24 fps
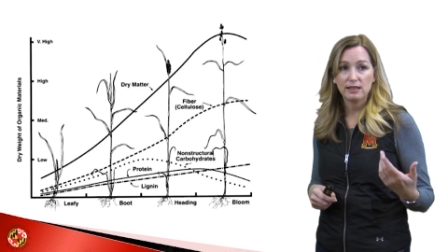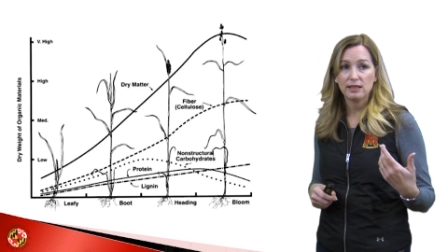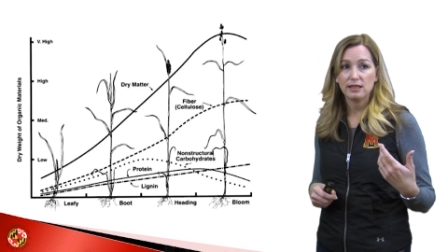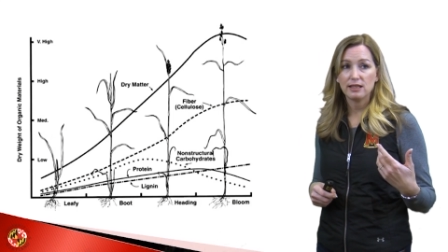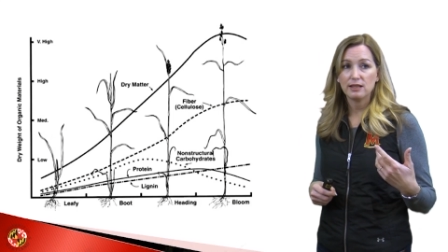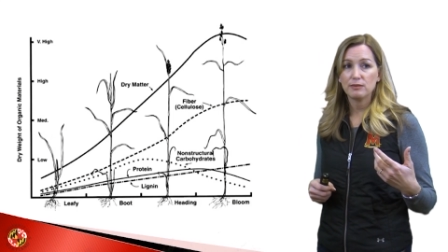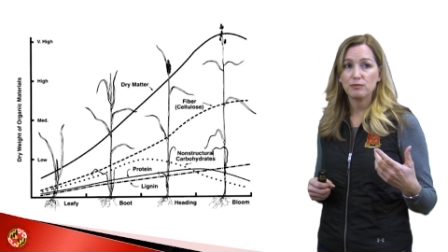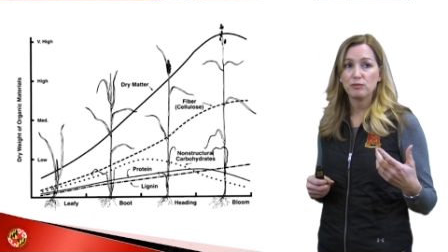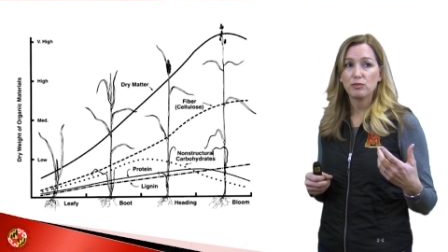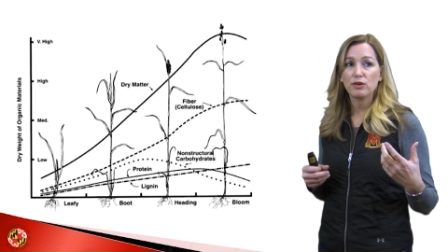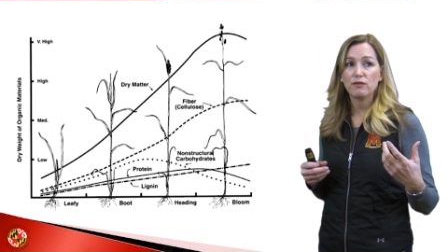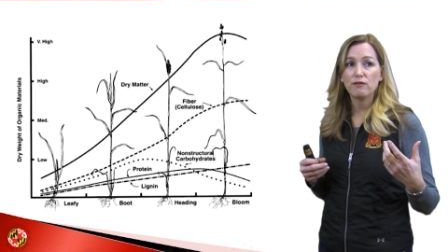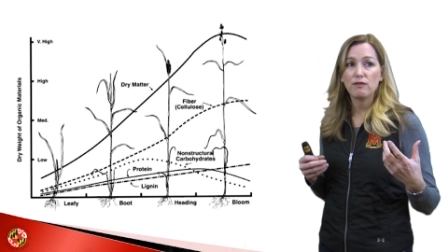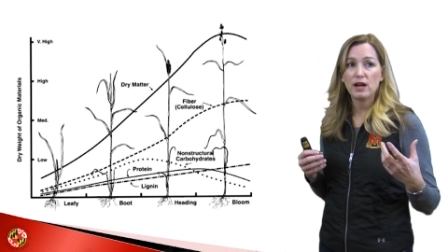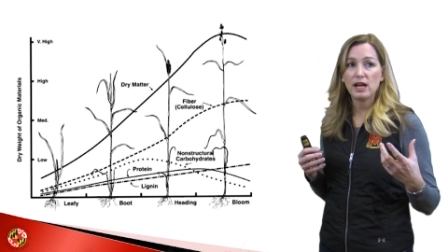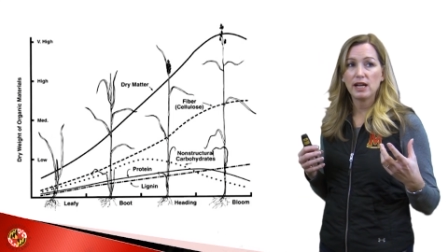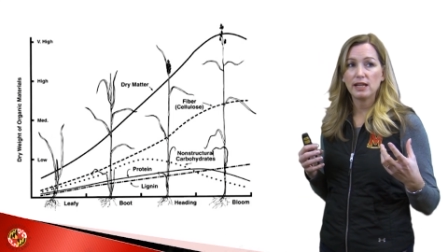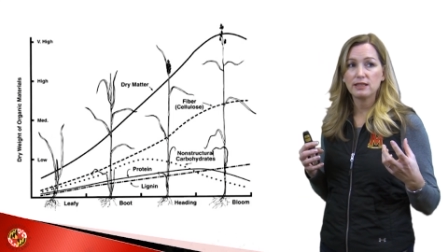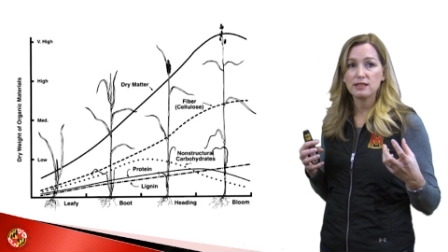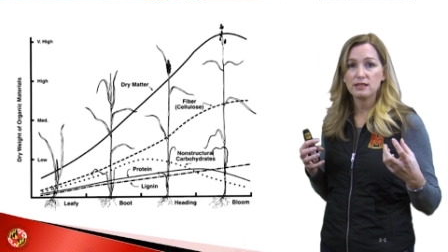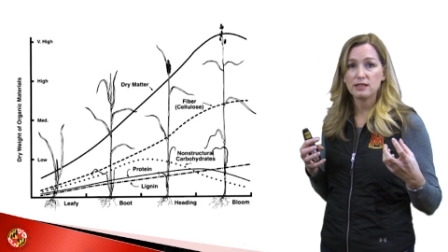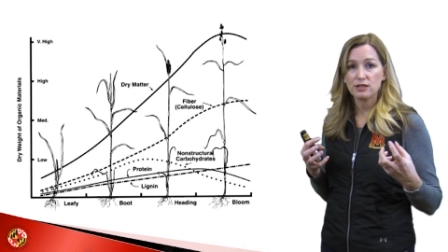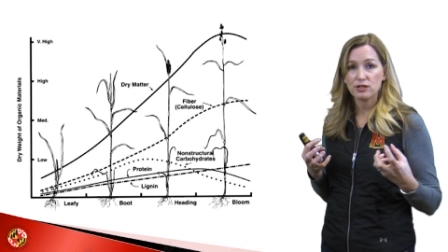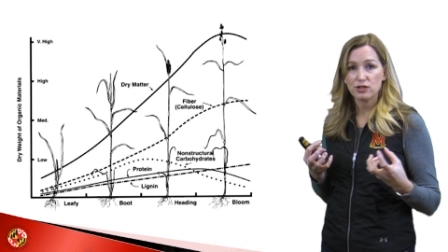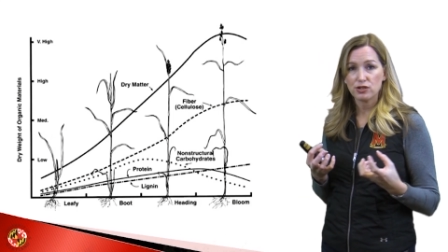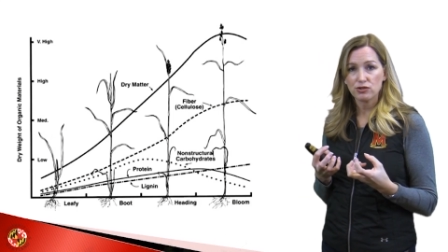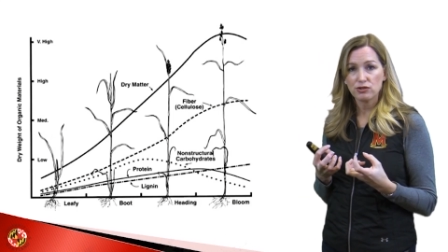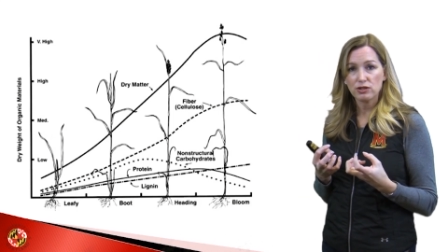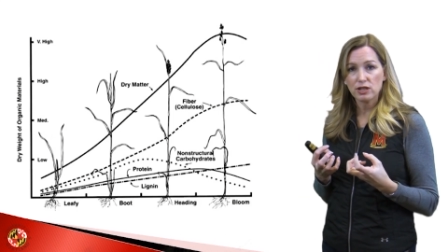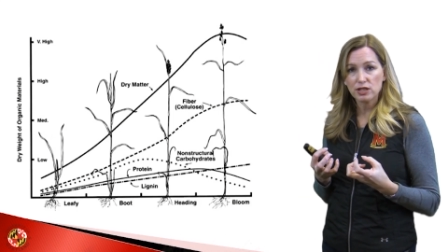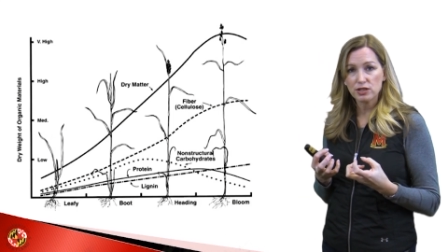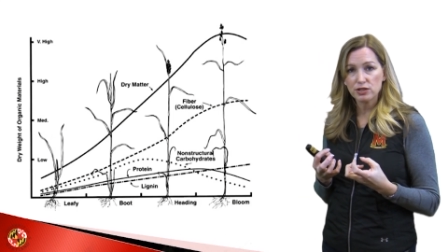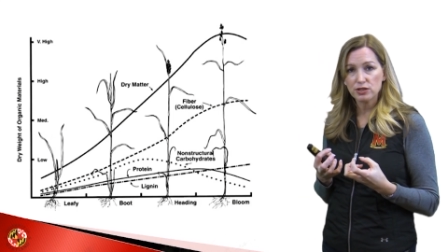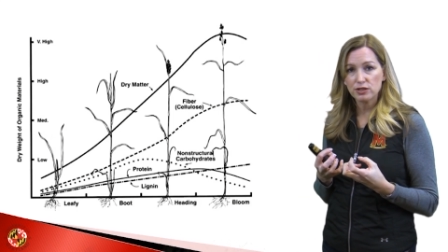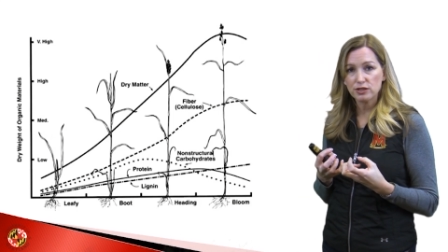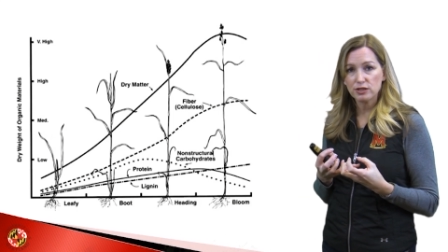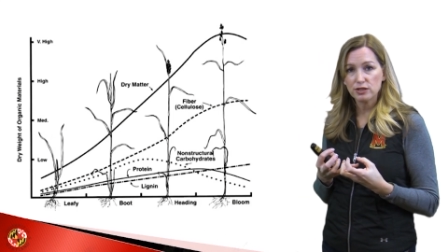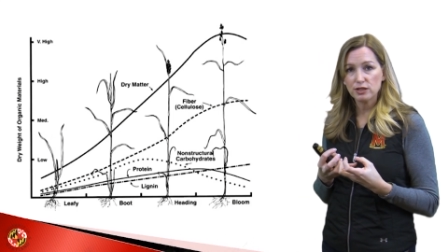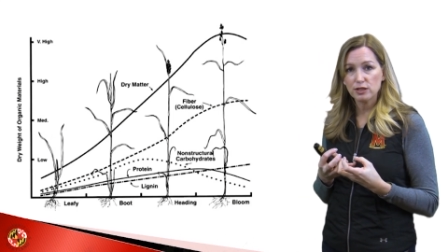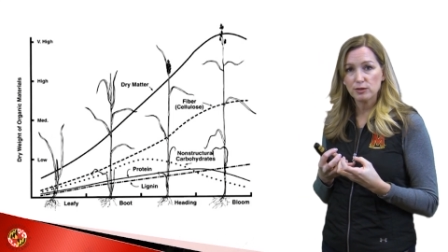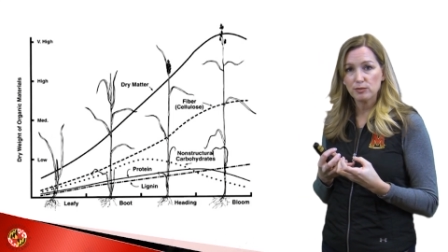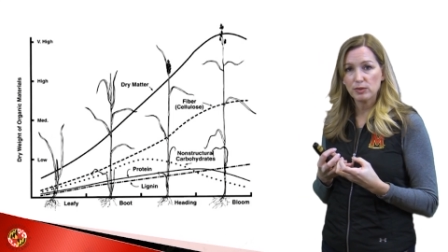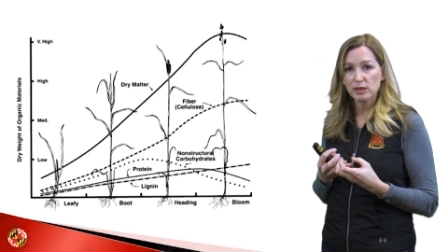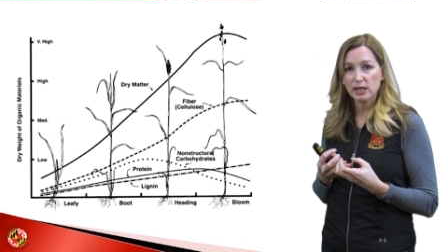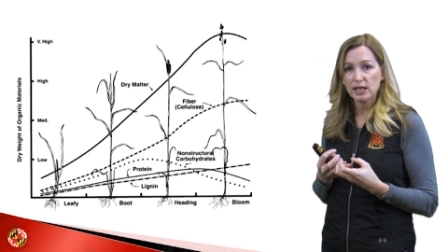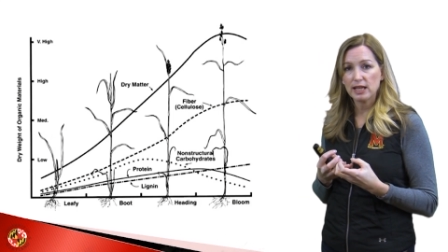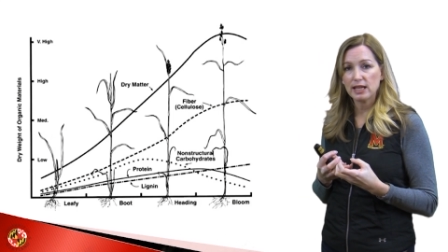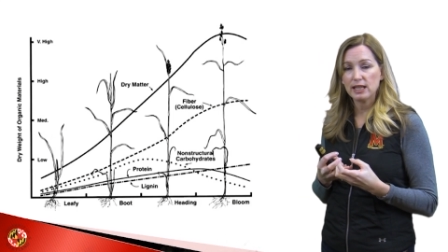It provides the structure to the
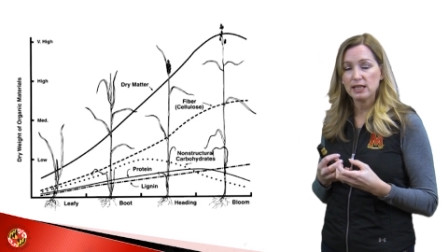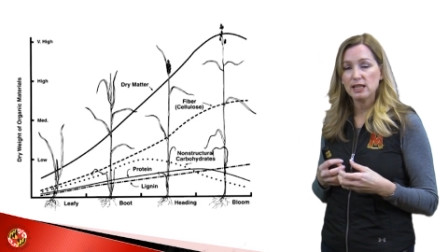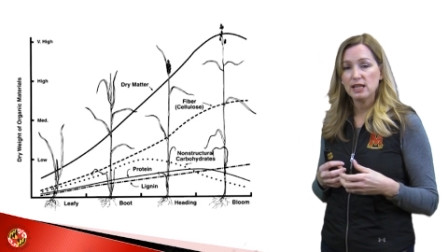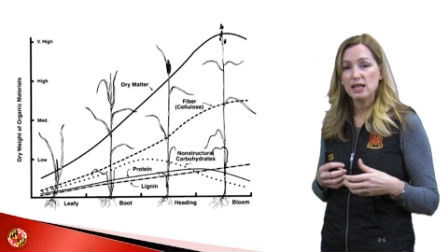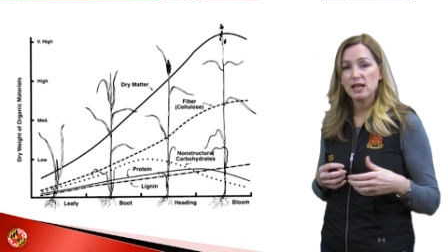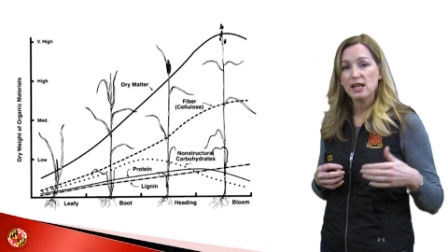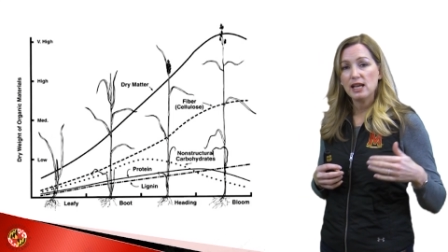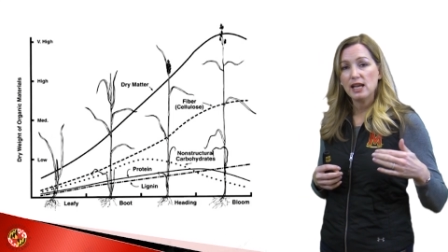plant,